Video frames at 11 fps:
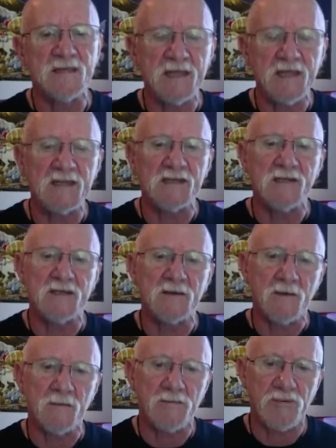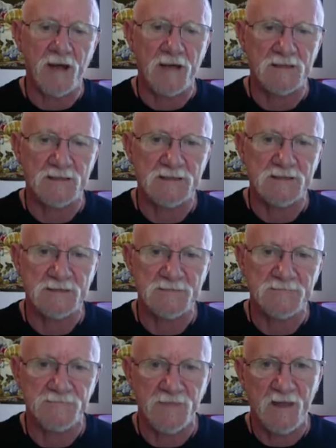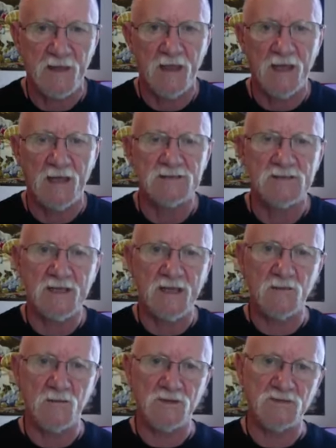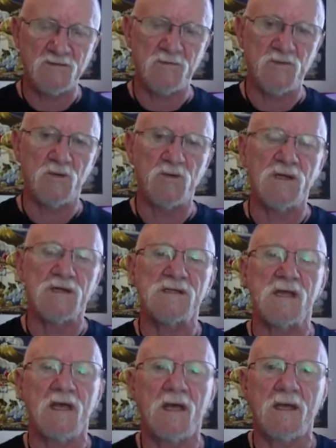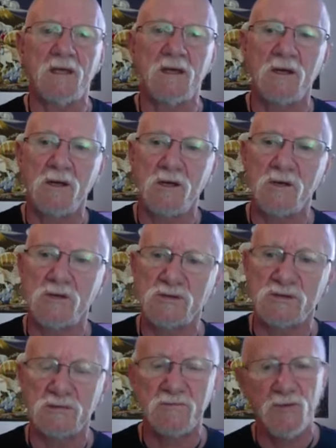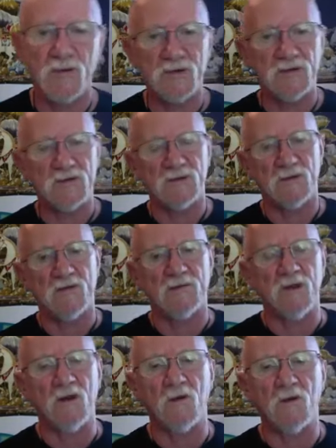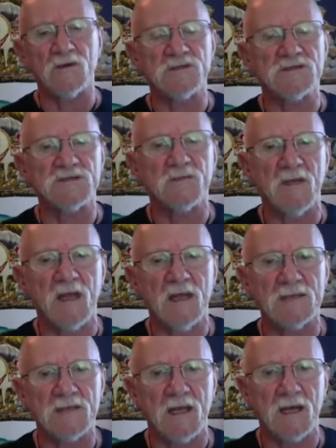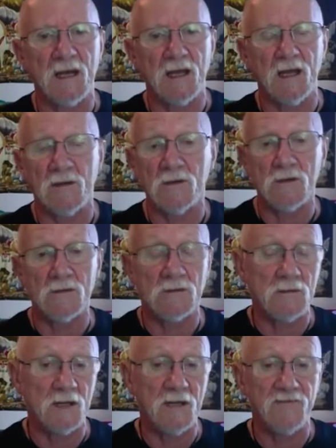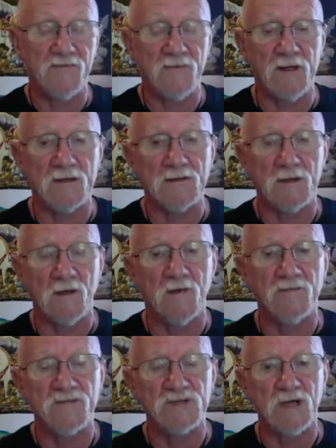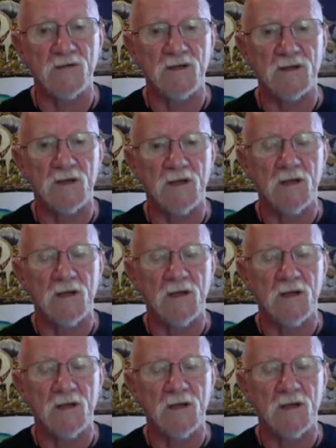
healing practice. And so that was from Louise Hay, whose books, you know, are just amazing. And her life and of sharing